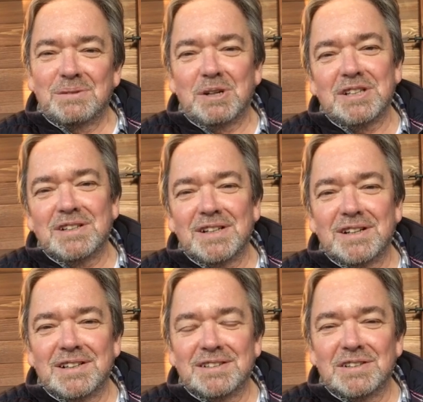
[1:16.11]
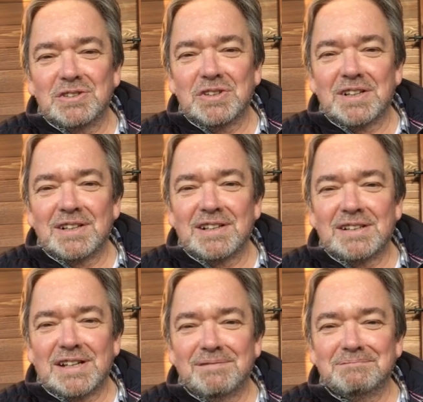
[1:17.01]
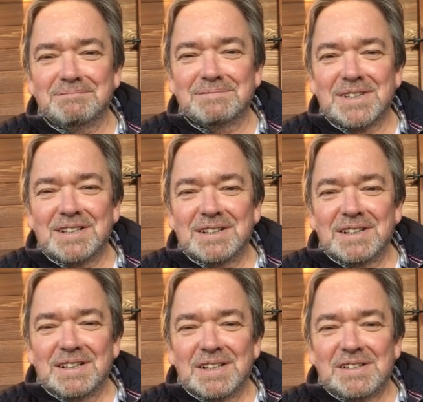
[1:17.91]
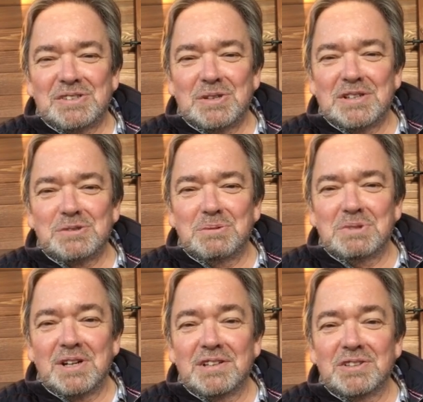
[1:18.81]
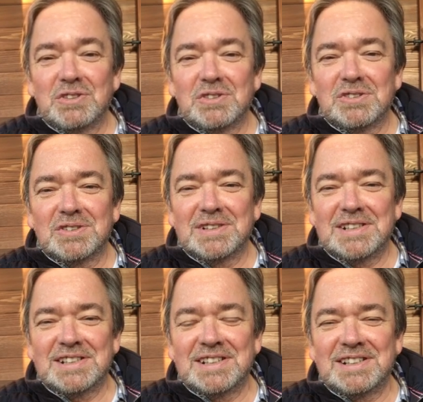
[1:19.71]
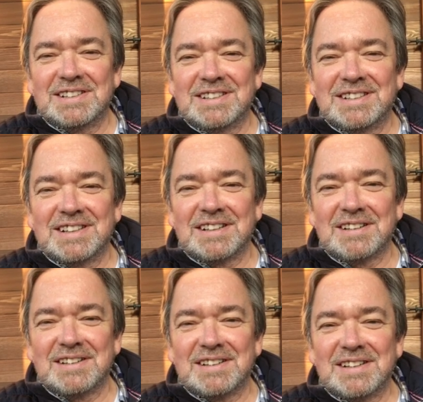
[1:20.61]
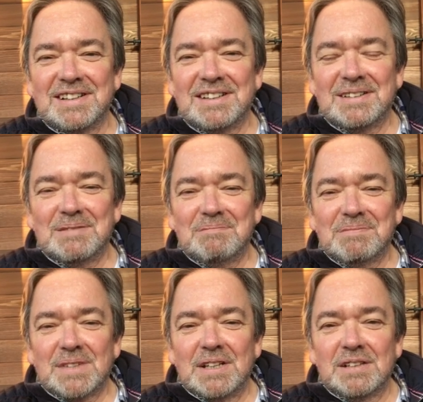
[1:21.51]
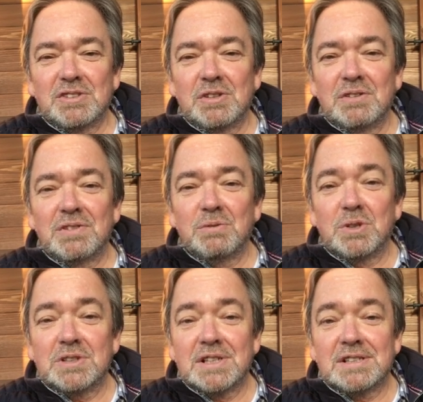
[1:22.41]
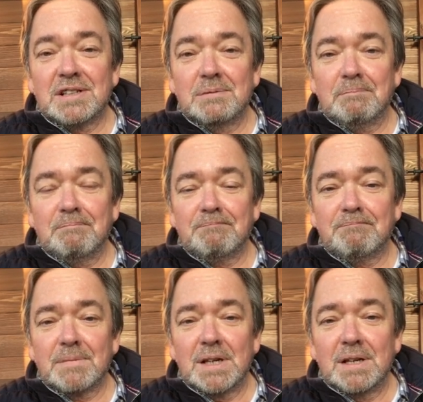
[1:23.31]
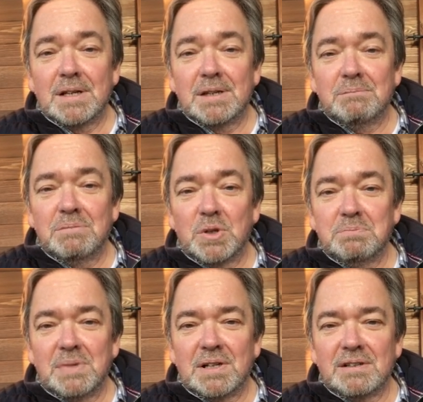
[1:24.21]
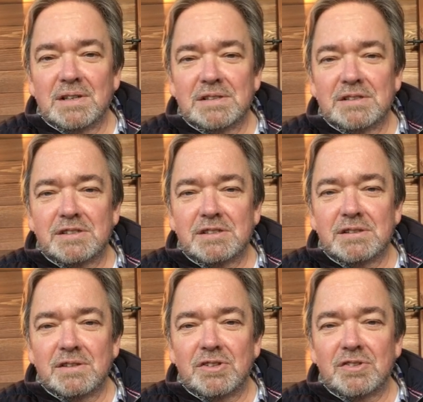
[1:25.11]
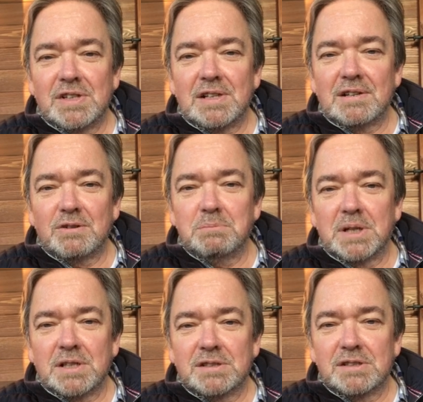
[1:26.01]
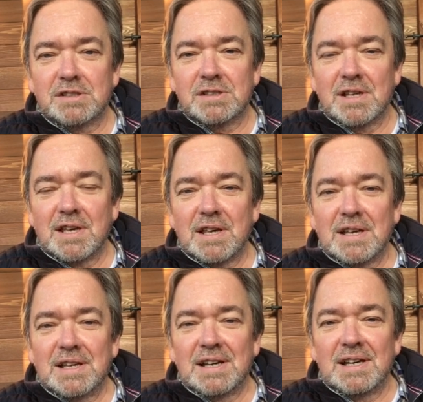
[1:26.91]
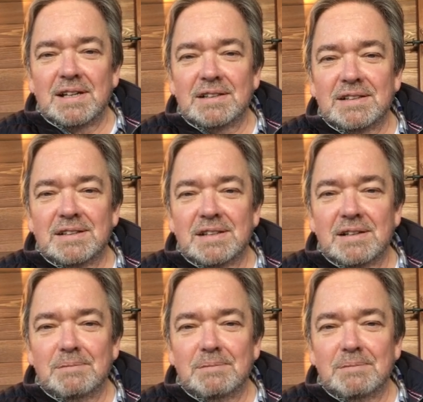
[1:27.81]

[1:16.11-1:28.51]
why didn't I learn the ukulele? And so that's what I'm trying to do. And so if you want Bob Marley's Three Little Birds and